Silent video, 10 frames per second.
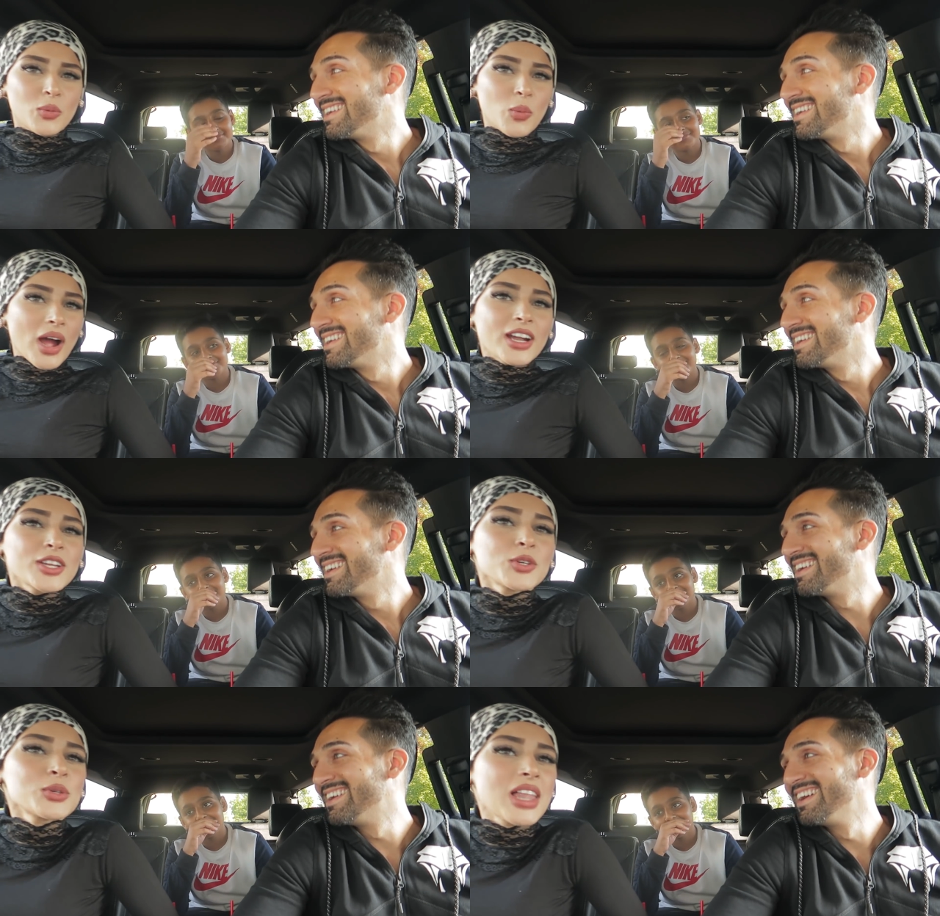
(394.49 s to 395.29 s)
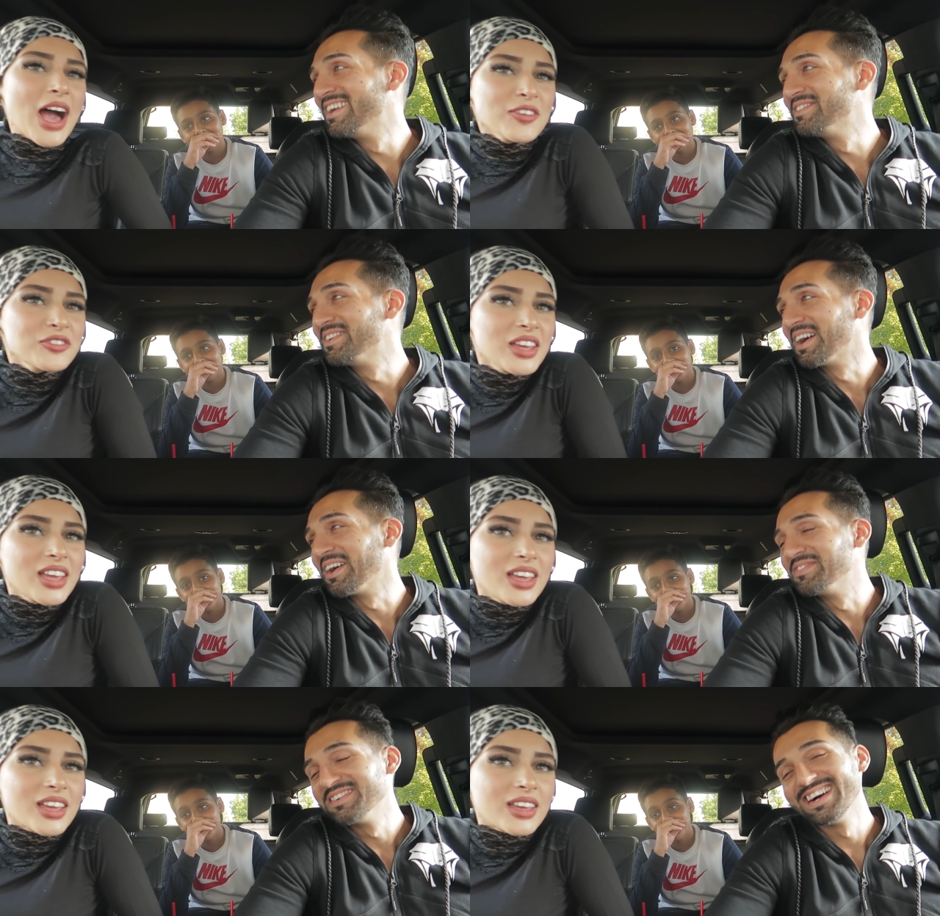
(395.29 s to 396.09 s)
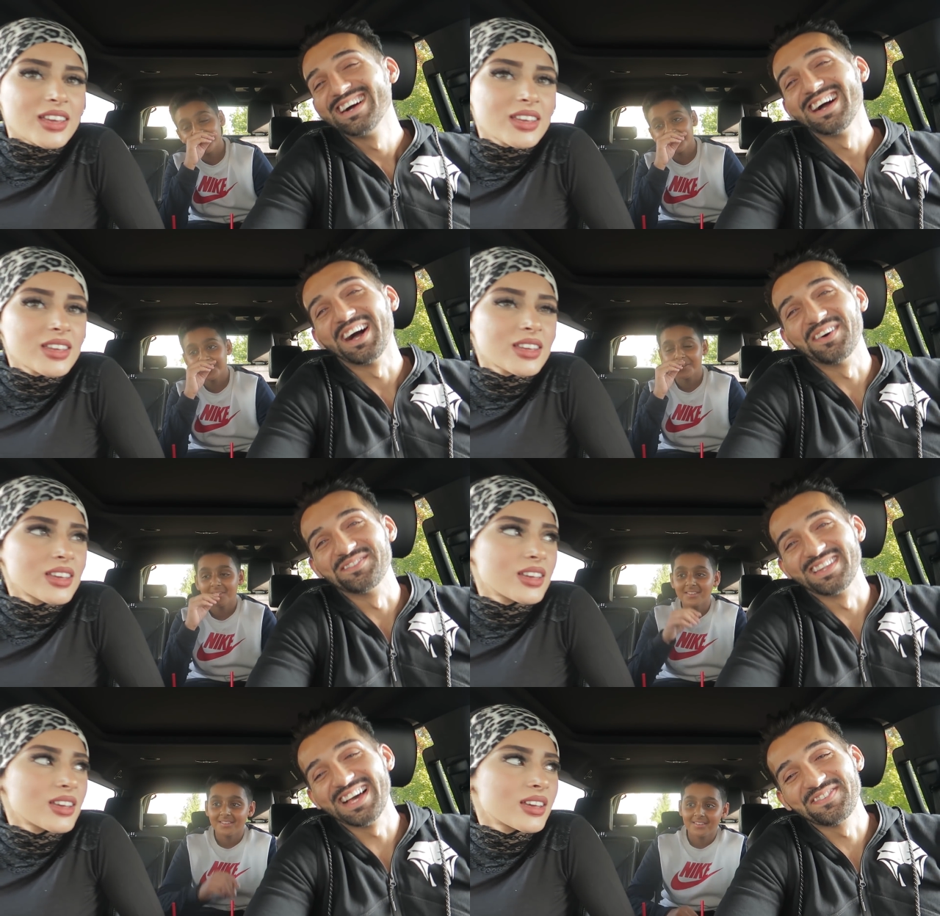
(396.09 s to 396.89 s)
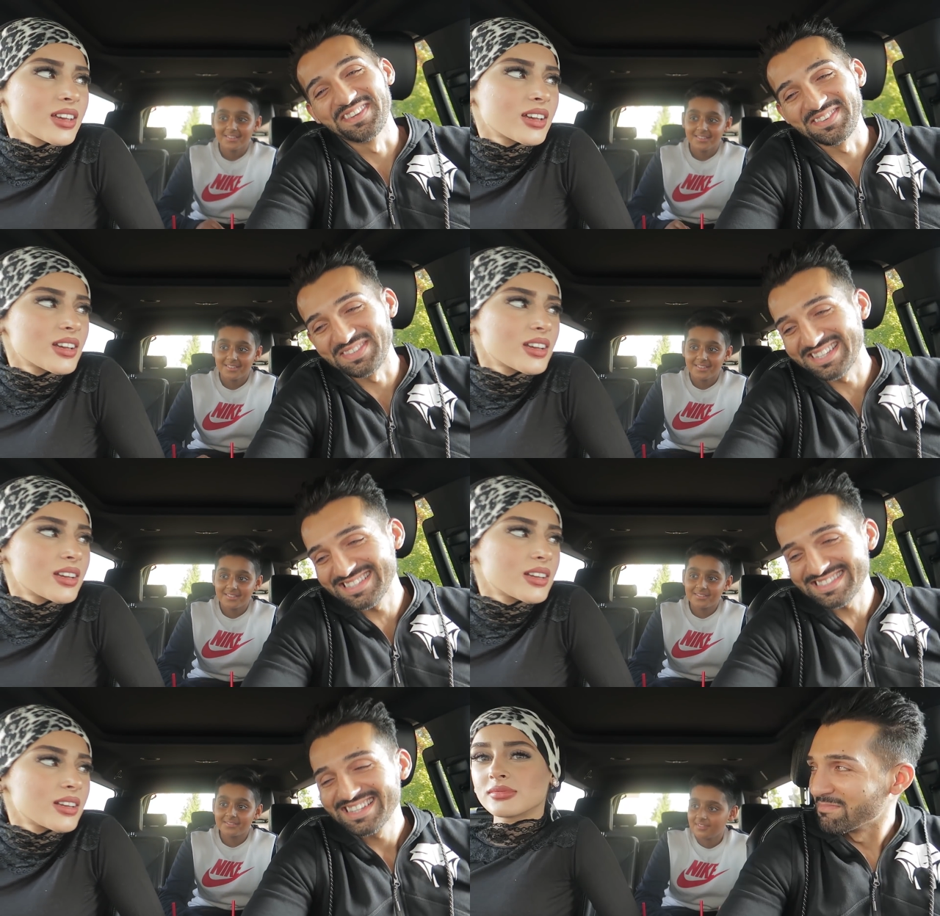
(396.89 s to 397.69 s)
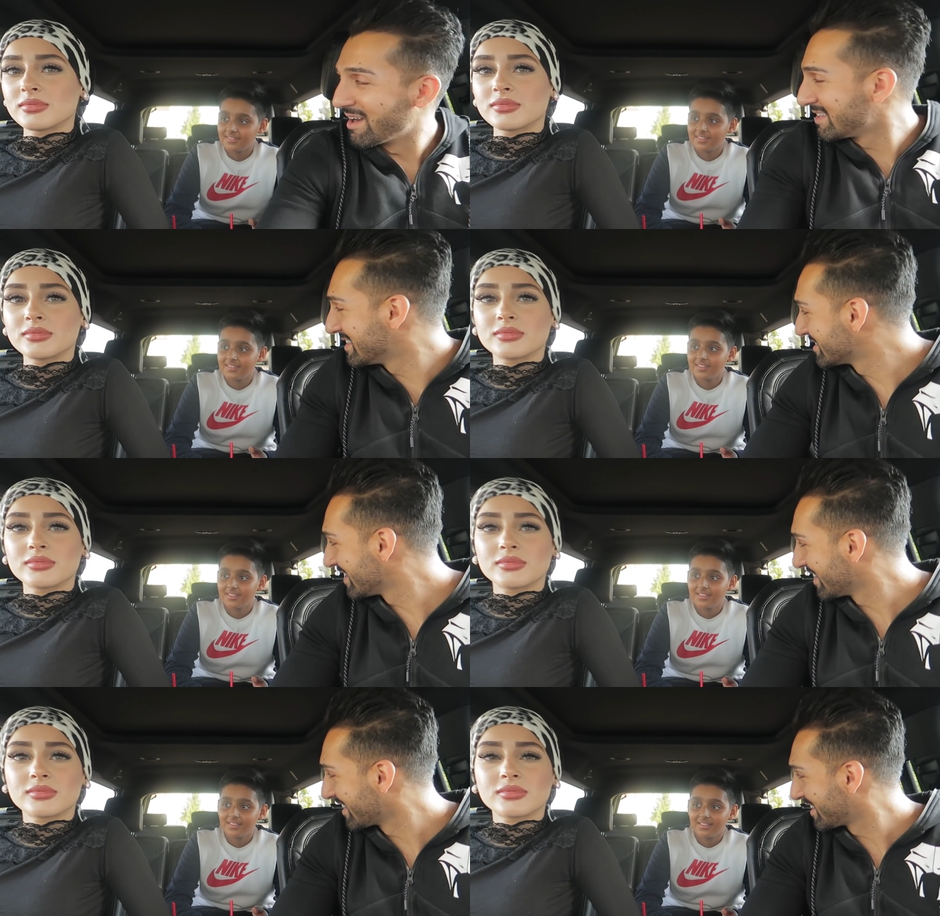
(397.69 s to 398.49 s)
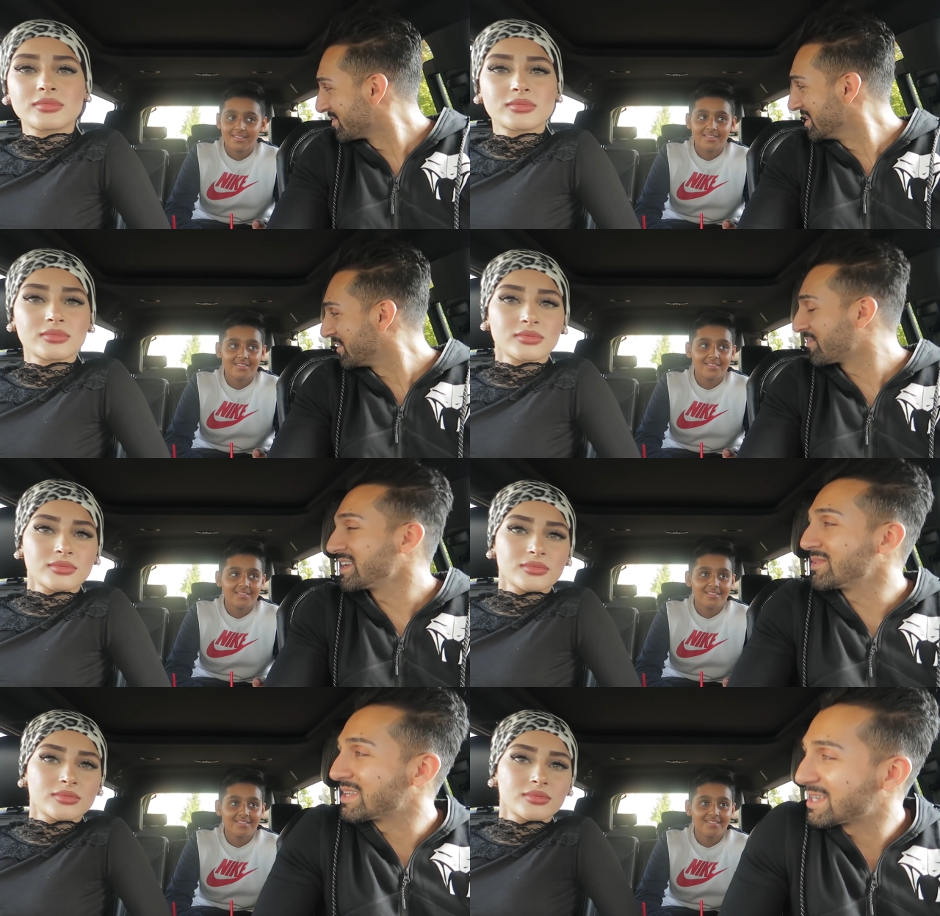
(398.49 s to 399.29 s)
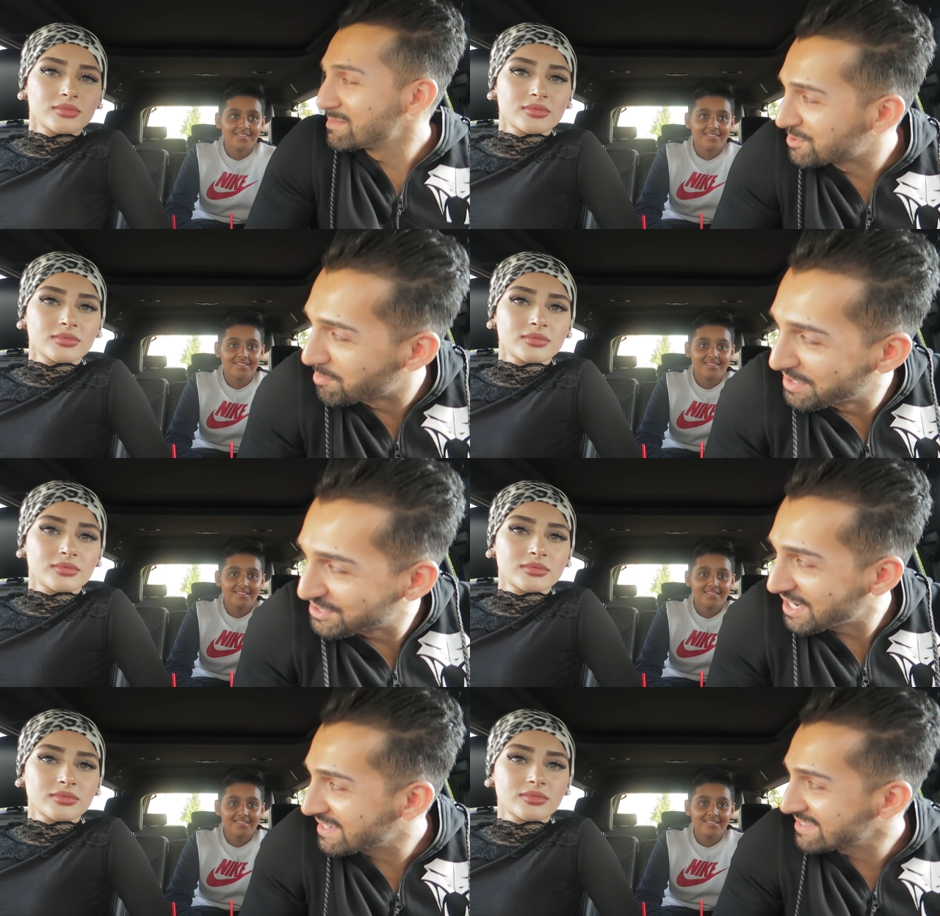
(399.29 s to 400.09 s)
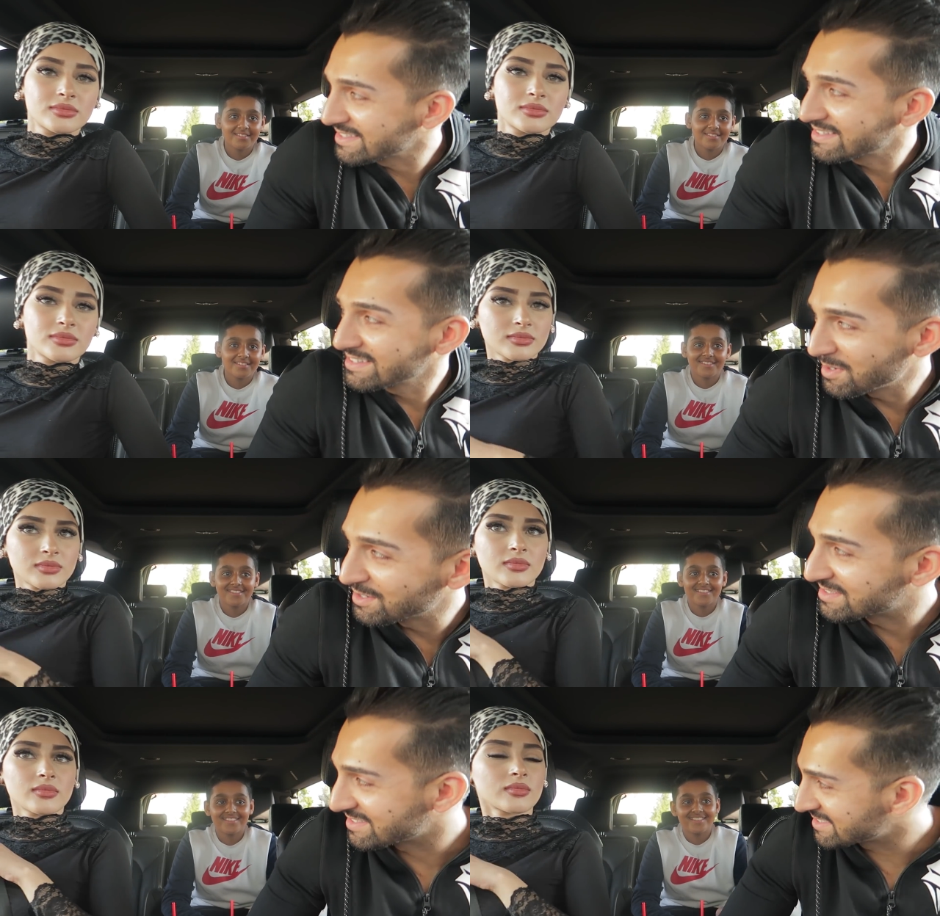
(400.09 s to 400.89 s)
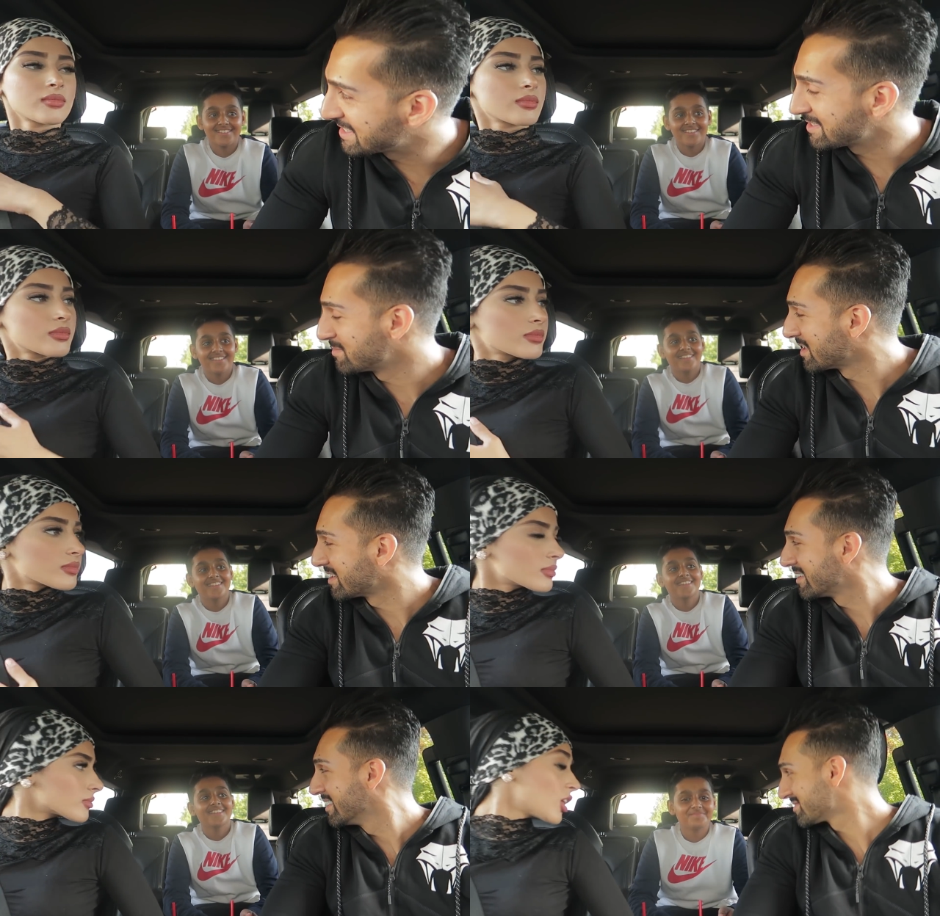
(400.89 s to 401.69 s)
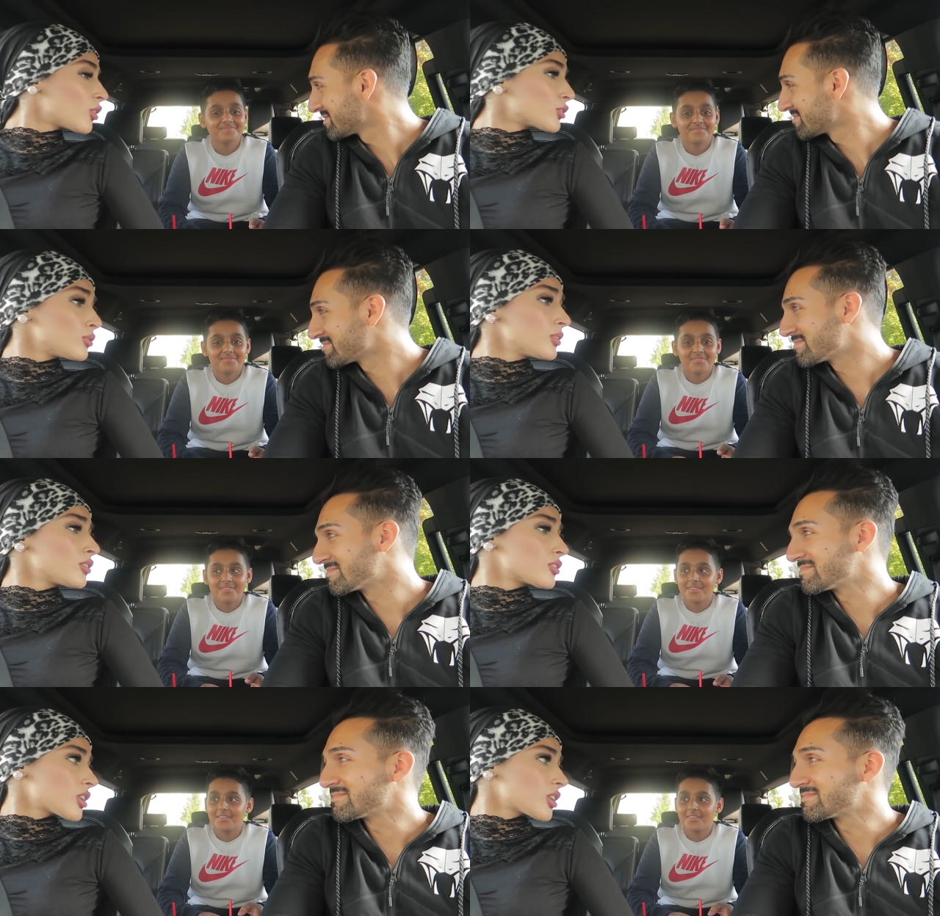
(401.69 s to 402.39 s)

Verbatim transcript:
Speaker 1: Why are you laughing?
Speaker 2: I'm laughing because Mahad is like really funny when it comes to British accent. Mahad, just say something.
Speaker 1: Yo, you and your